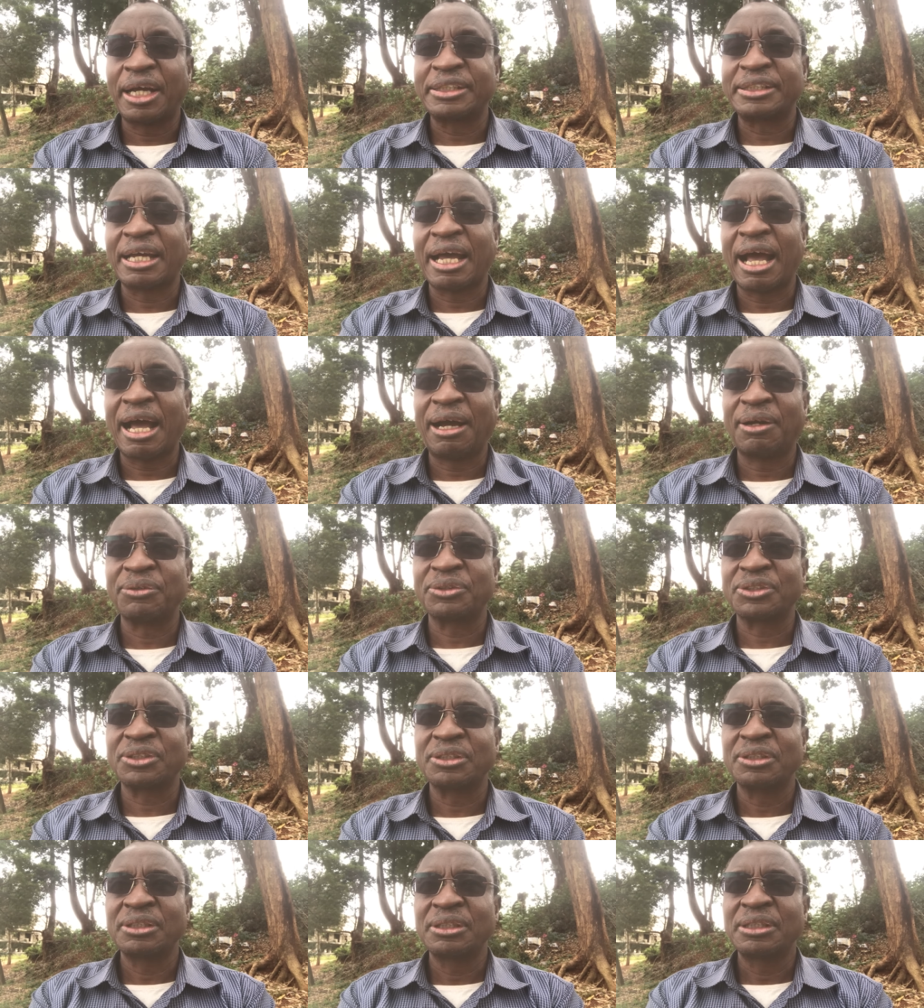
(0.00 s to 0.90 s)
has a
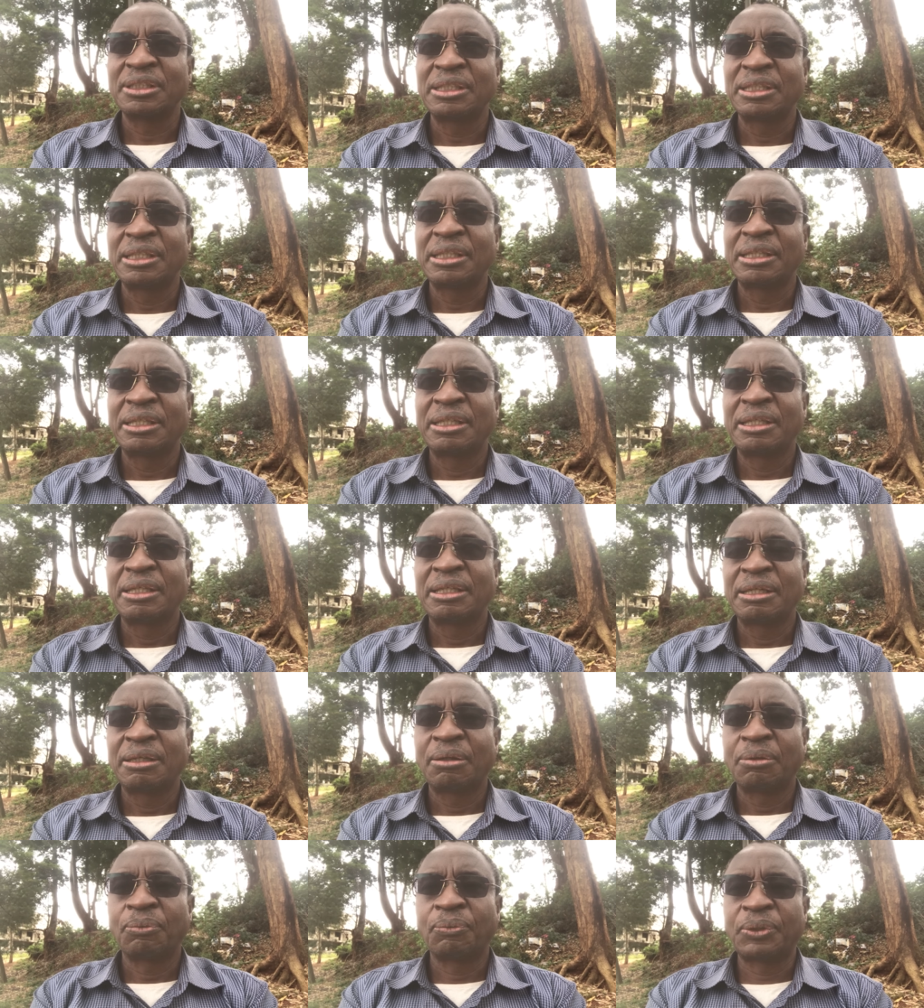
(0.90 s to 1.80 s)
house,
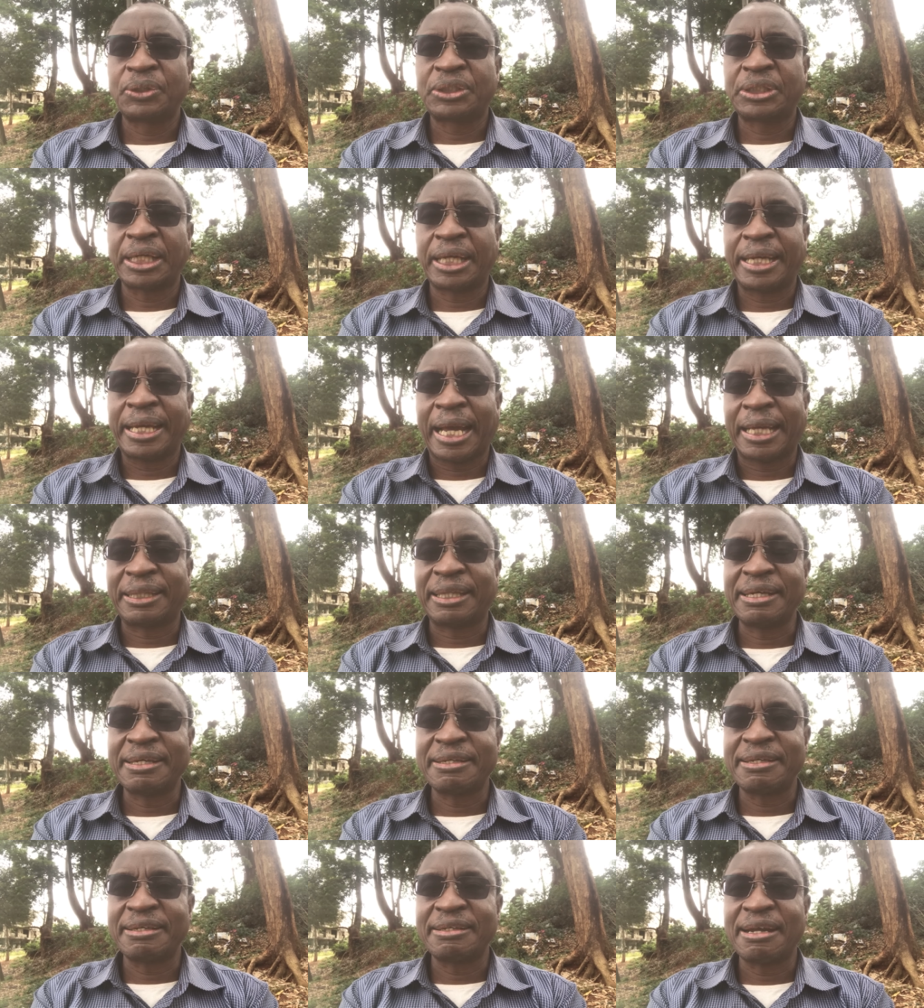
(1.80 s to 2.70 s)
which I
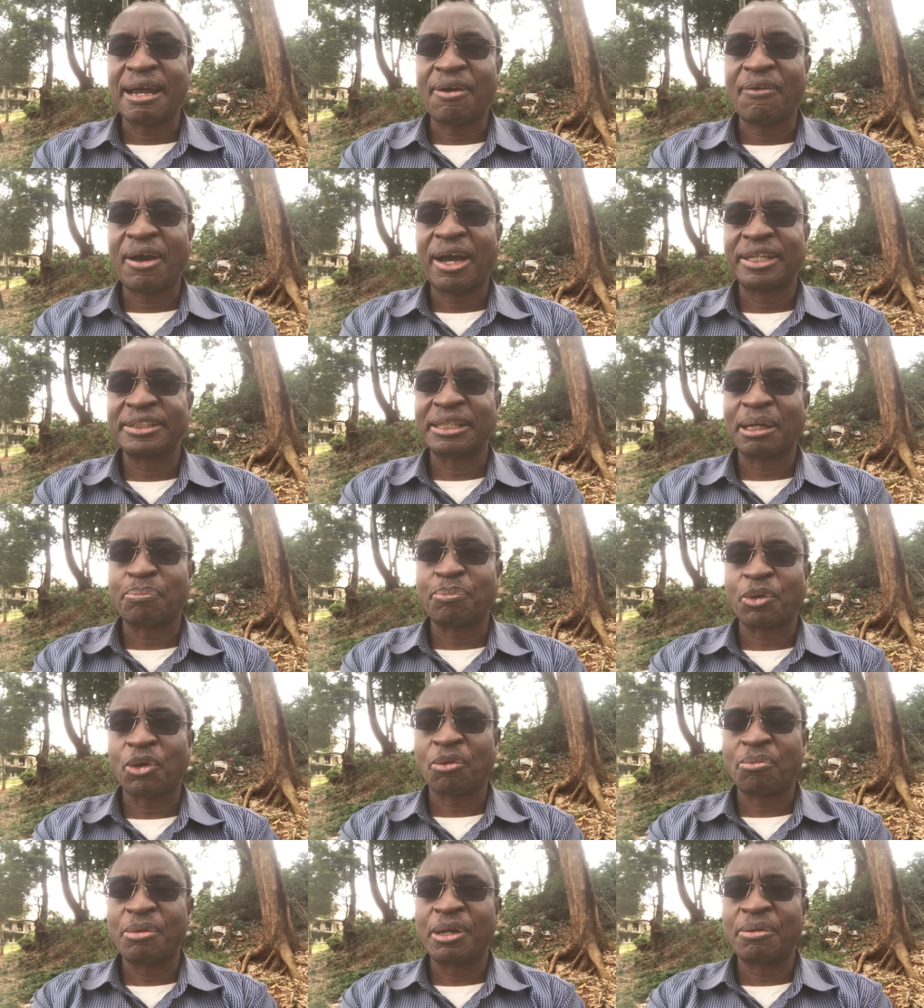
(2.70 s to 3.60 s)
think he now has a
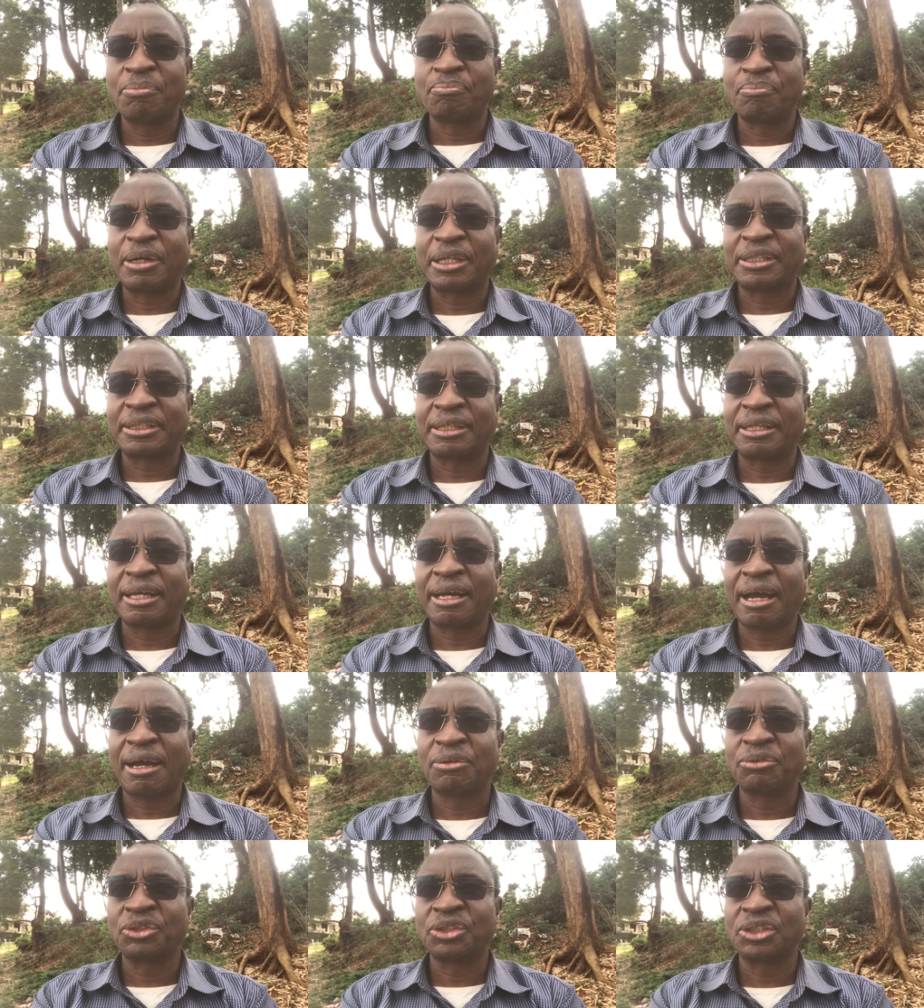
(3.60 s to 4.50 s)
problem, but the
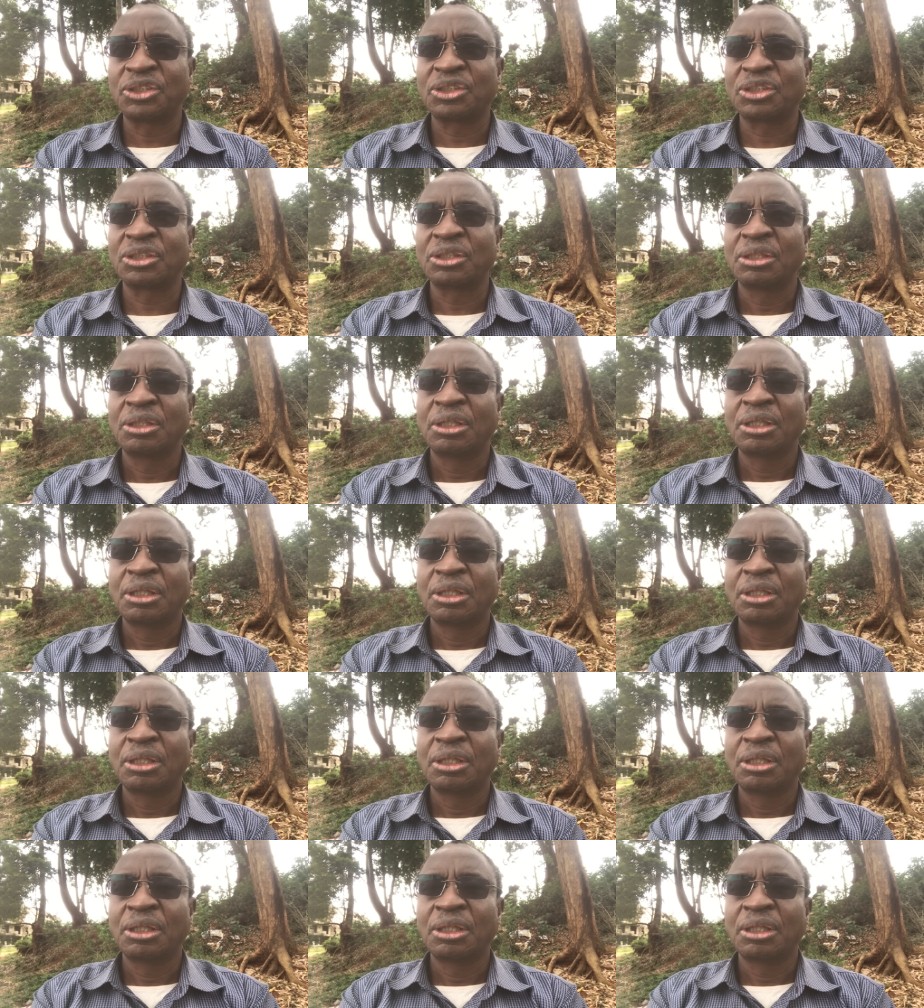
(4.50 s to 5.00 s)
house is